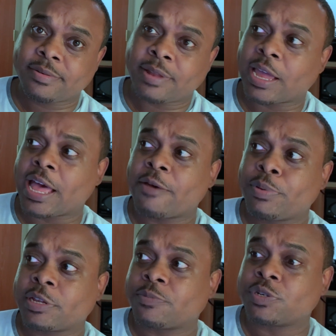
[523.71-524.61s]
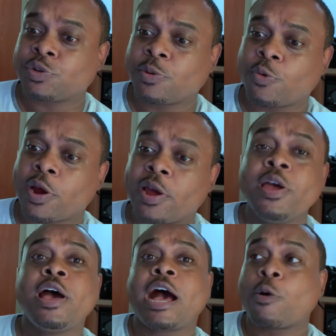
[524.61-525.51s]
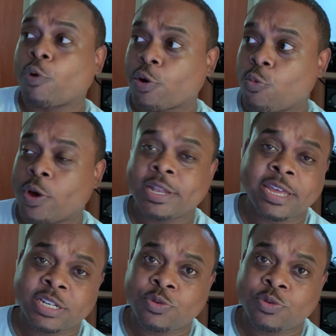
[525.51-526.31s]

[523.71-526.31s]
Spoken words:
Like I picked up a trip where I worked 1 leg